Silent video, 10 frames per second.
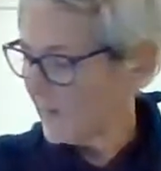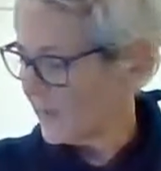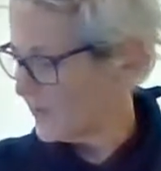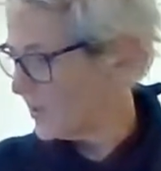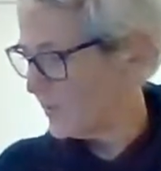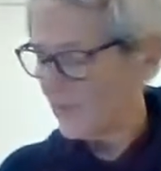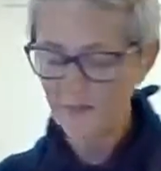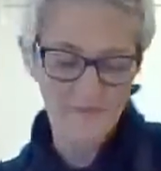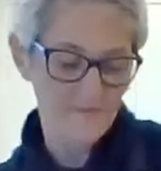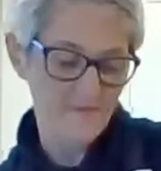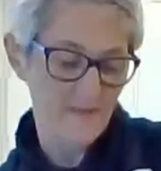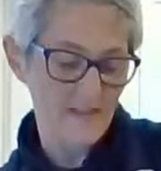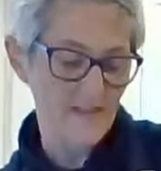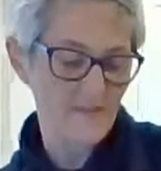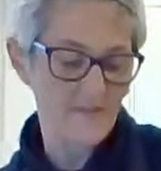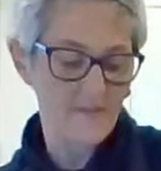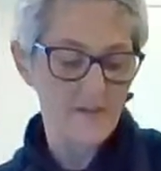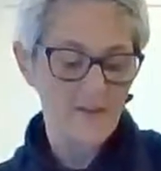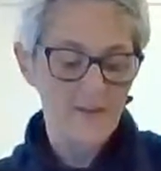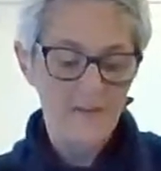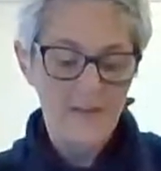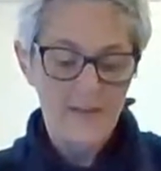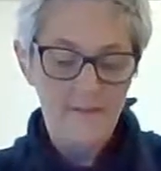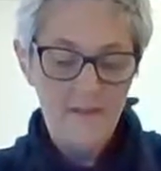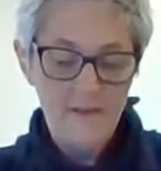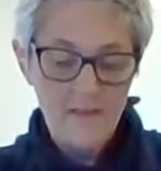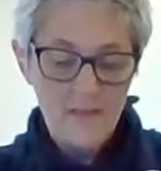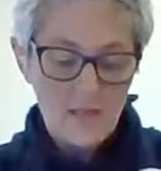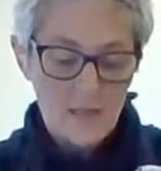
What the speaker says: Don't know what I'll find something fun to do with that later.